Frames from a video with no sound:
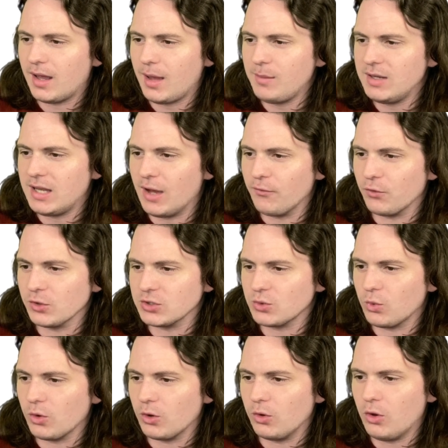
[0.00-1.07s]
I'd be down for a
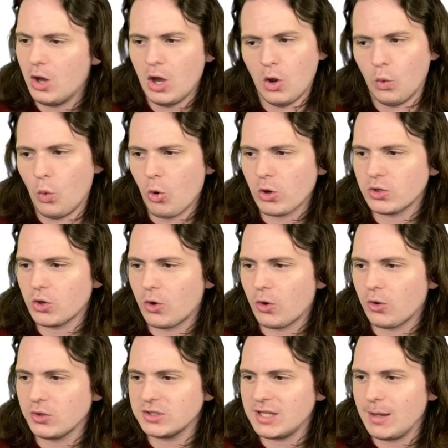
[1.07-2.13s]
Squirtle.
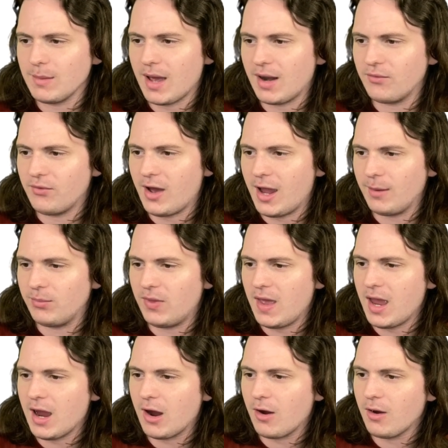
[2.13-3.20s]
Wartortle, same kind of vibe
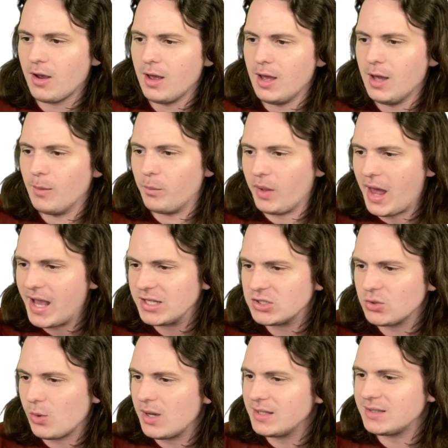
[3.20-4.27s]
there.
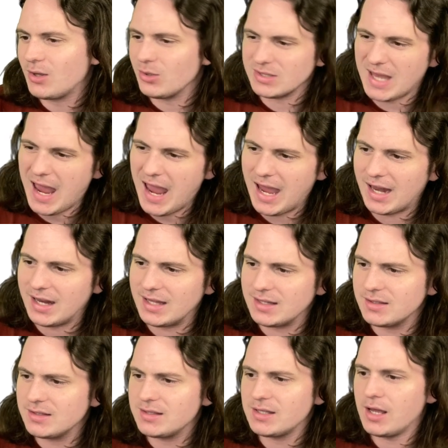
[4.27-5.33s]
Blastoise, those
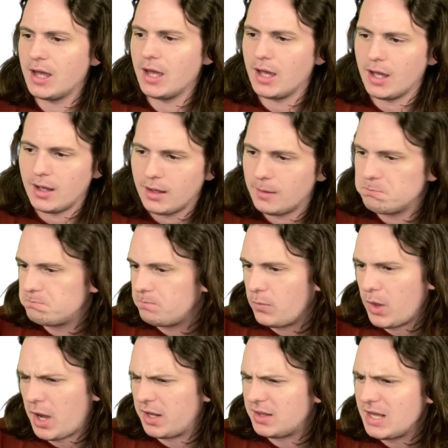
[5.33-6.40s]
cannons,
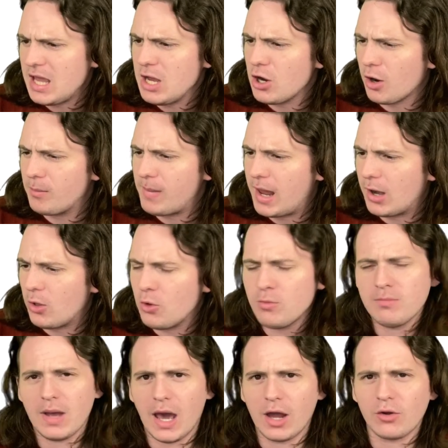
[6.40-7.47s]
I think are
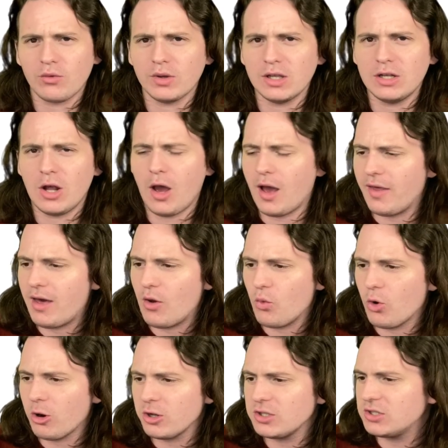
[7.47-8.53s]
metal. I don't really know how that
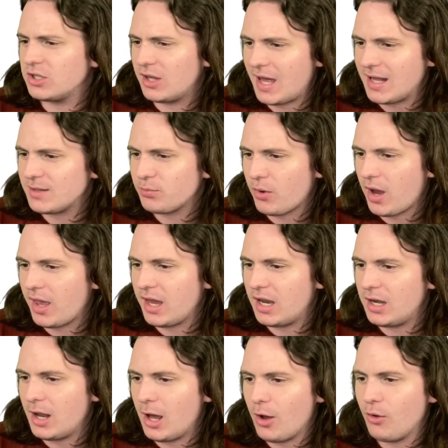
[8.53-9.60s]
works, so that's probably
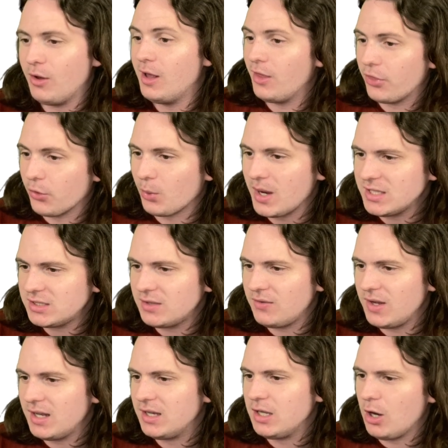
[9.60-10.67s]
a no. The rest of
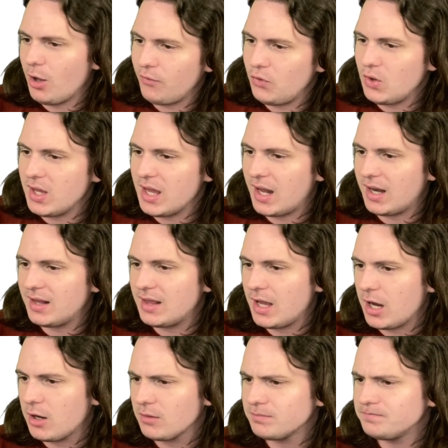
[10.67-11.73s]
it, you know, if you can get in
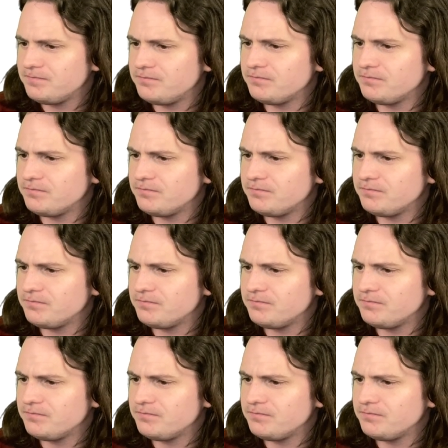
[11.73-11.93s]
there,